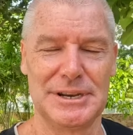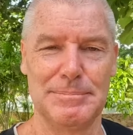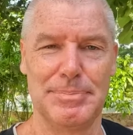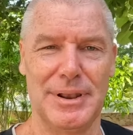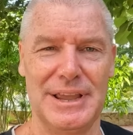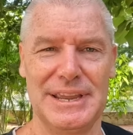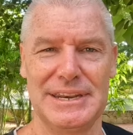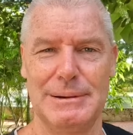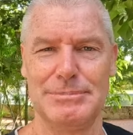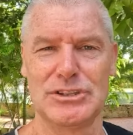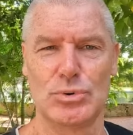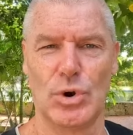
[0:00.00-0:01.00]
in and play in
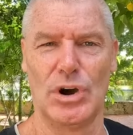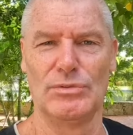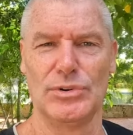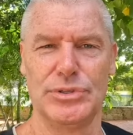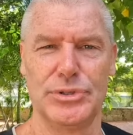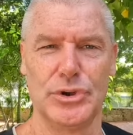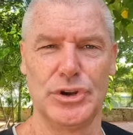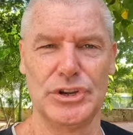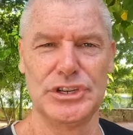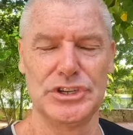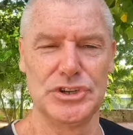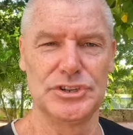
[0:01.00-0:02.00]
number 12 or
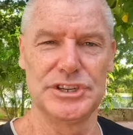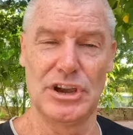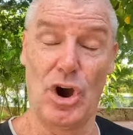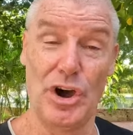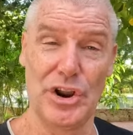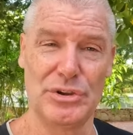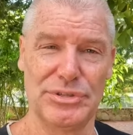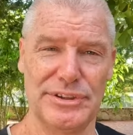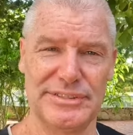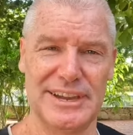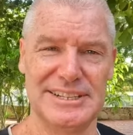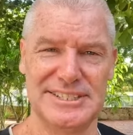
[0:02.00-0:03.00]
13 jersey. I don't
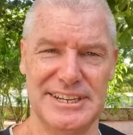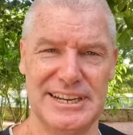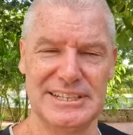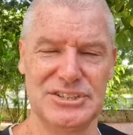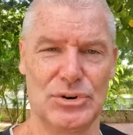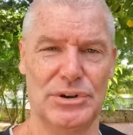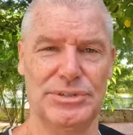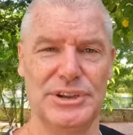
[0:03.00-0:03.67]
think that's the answer. I